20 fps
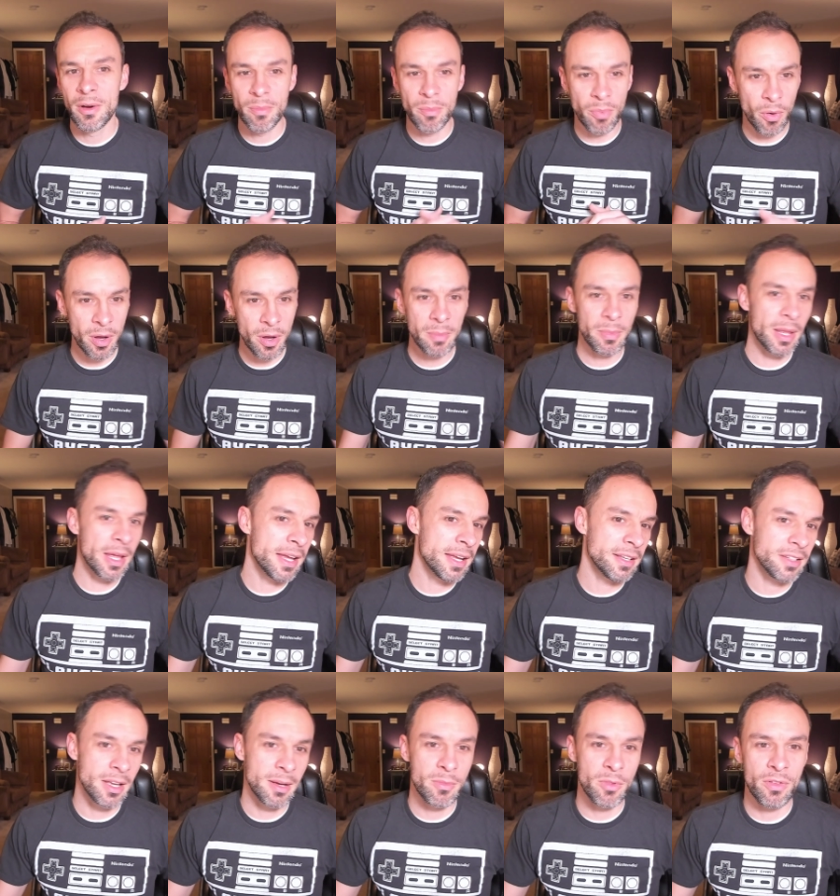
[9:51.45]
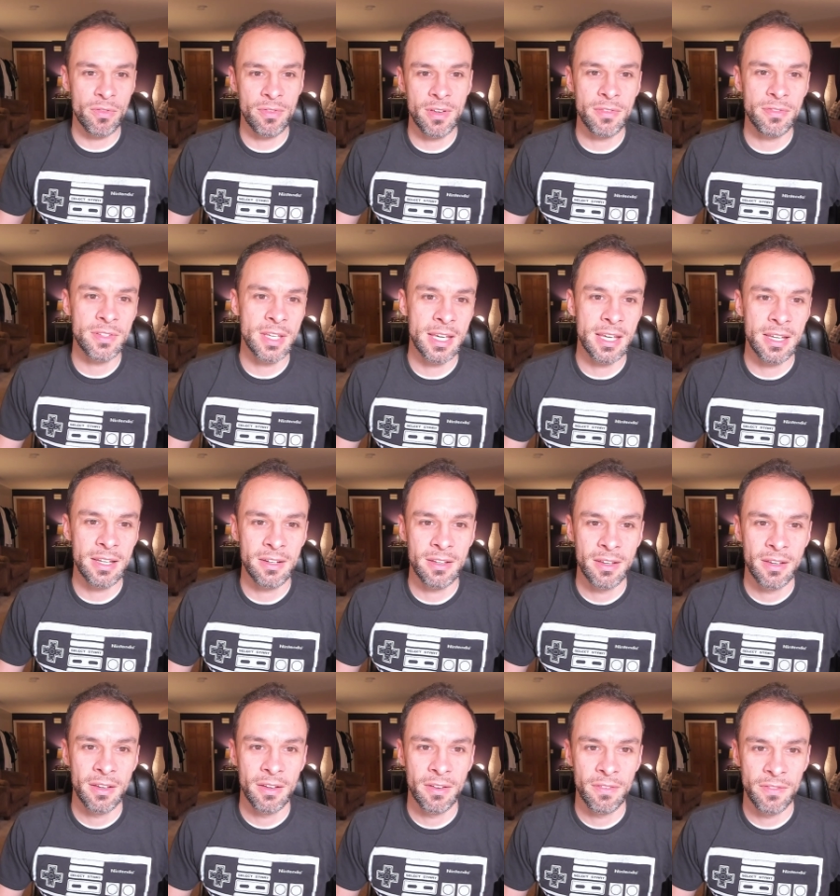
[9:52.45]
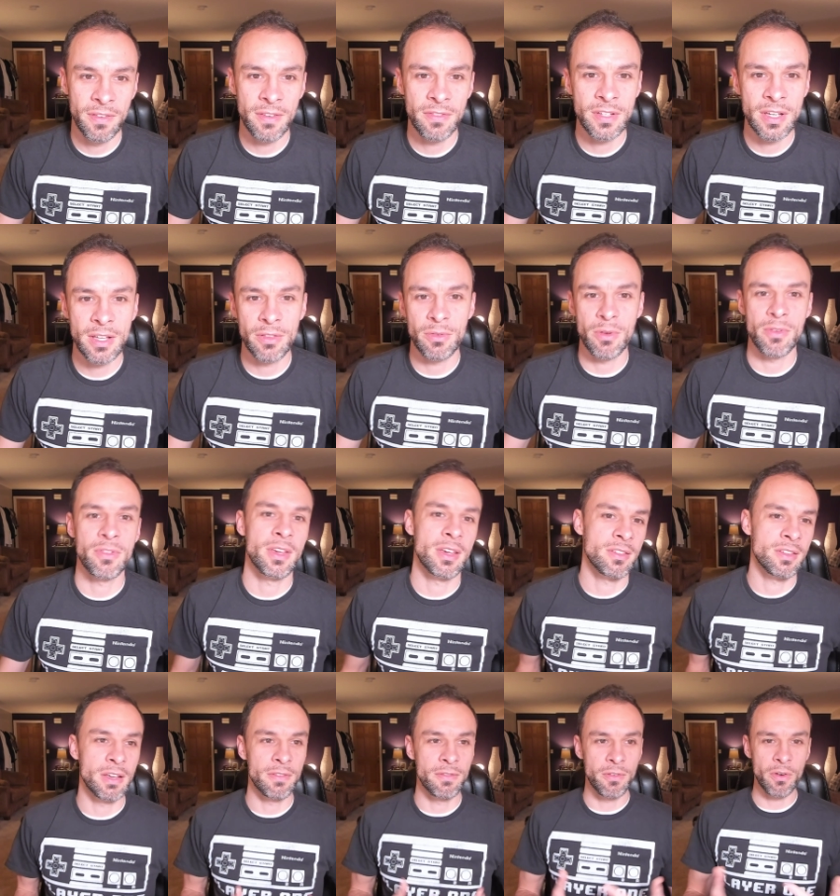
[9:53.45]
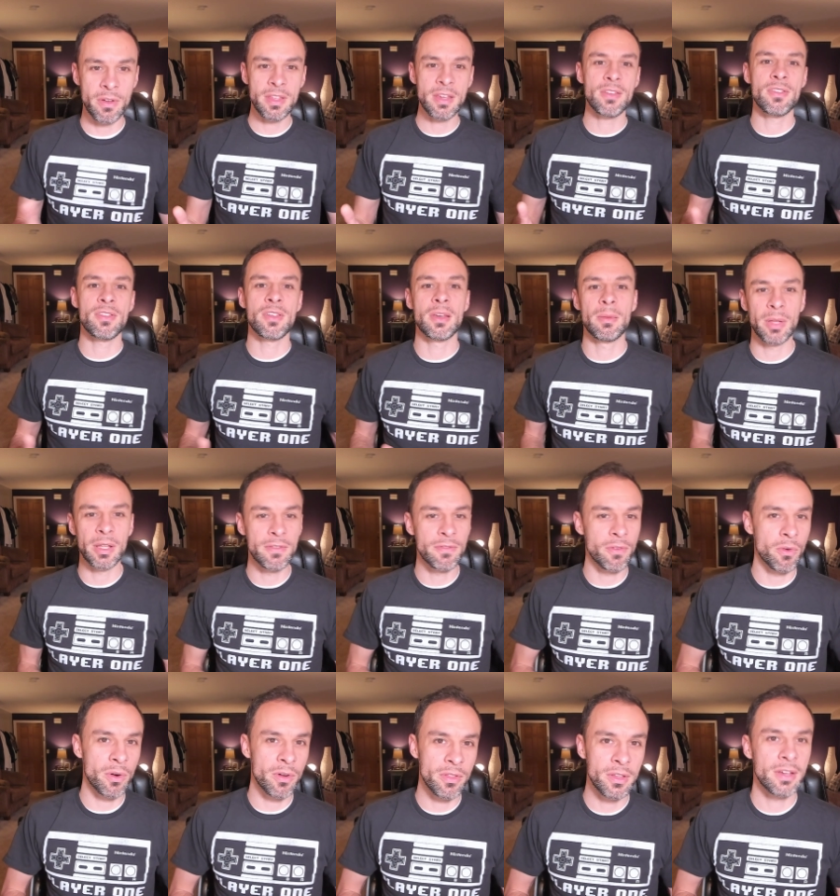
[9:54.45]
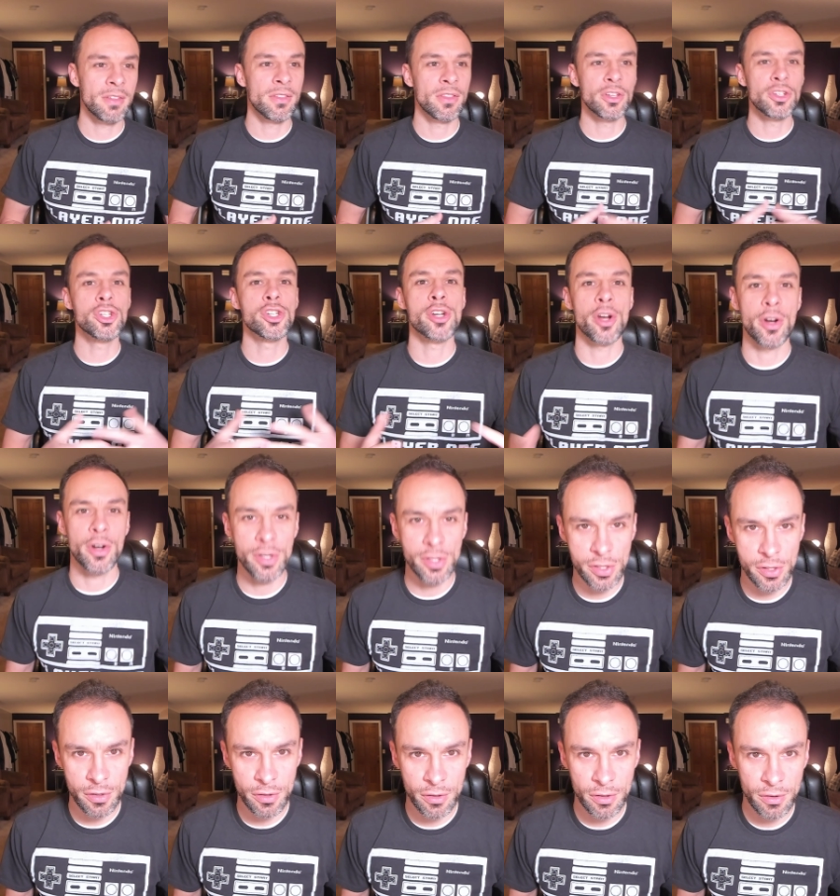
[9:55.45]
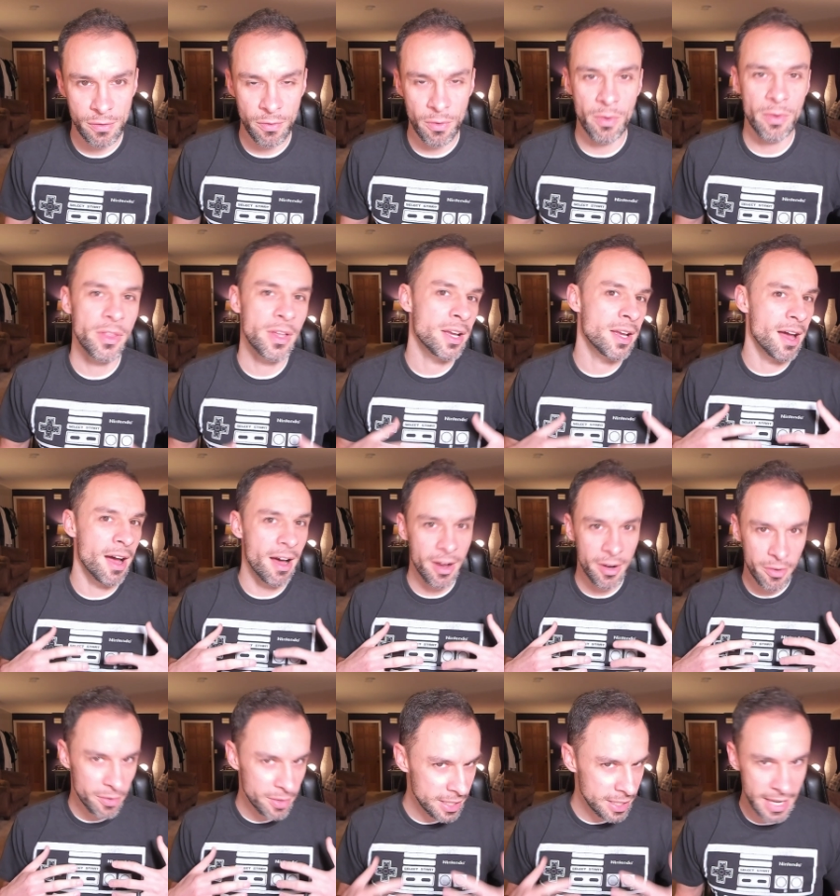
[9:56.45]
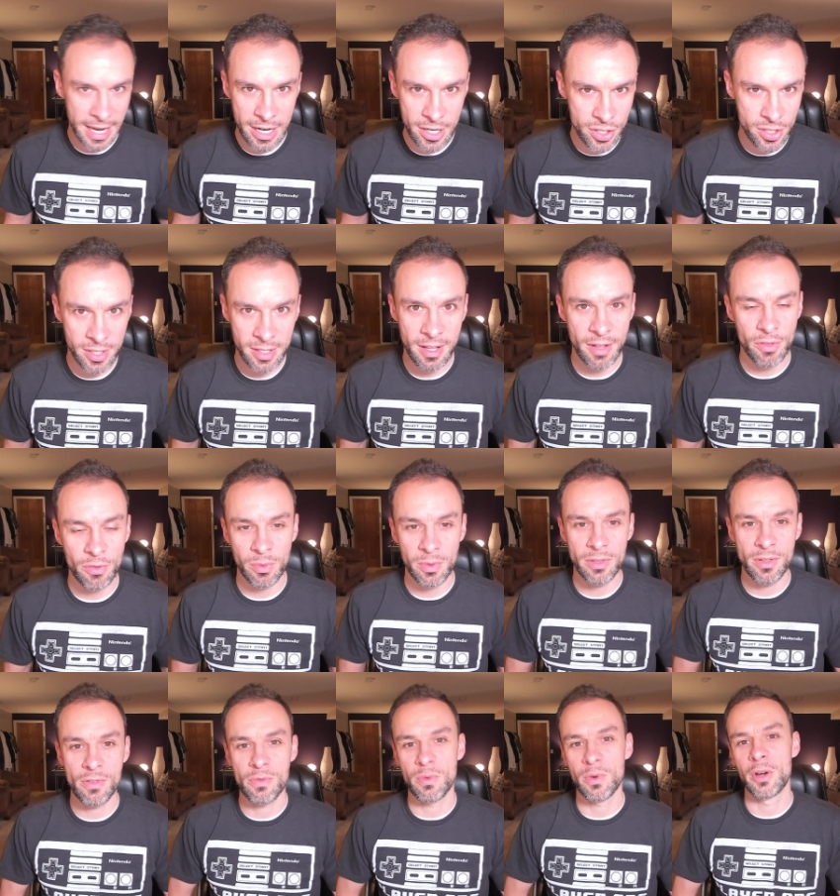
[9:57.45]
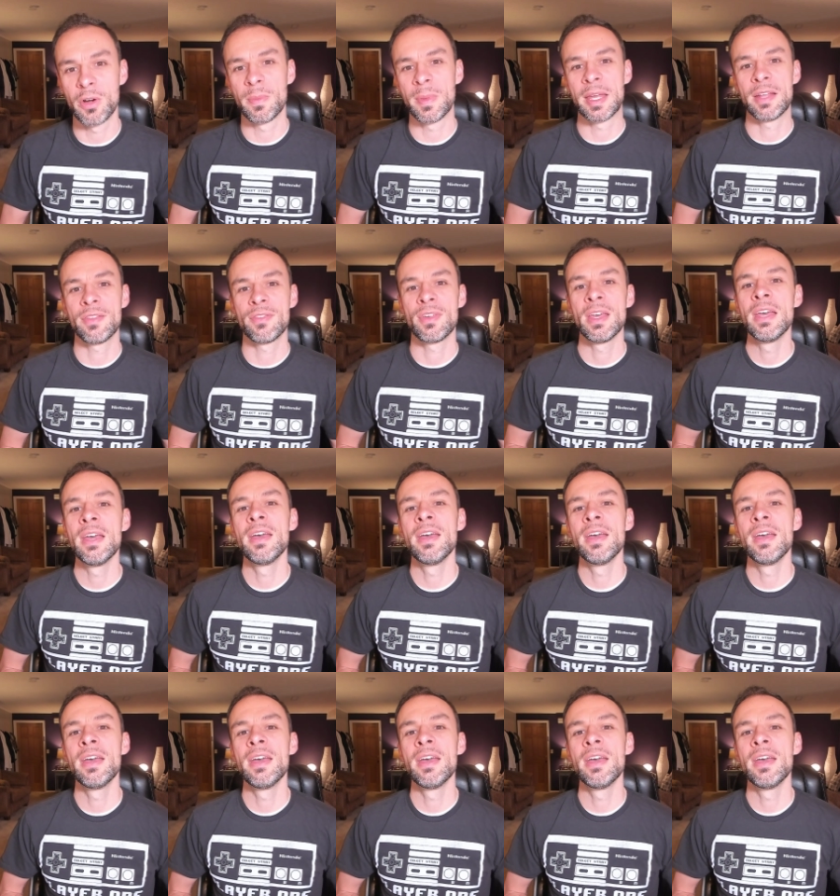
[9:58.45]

Point blank, Numbers 15, 15 through 16. For the assembly, for the, the church, for the congregation. That's what this word means.